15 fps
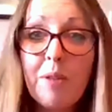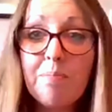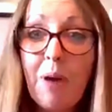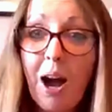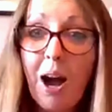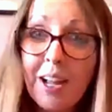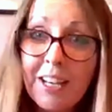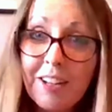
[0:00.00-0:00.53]

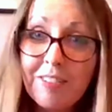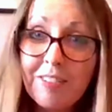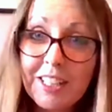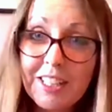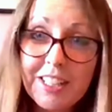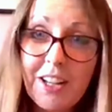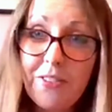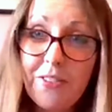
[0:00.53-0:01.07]
pioneering
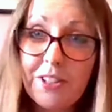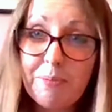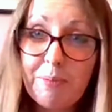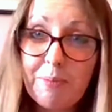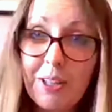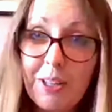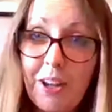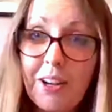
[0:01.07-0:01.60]
stuff that's been
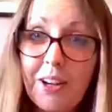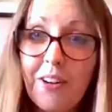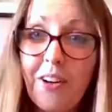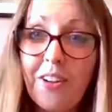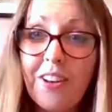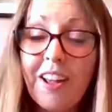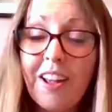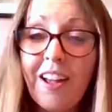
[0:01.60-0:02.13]
going on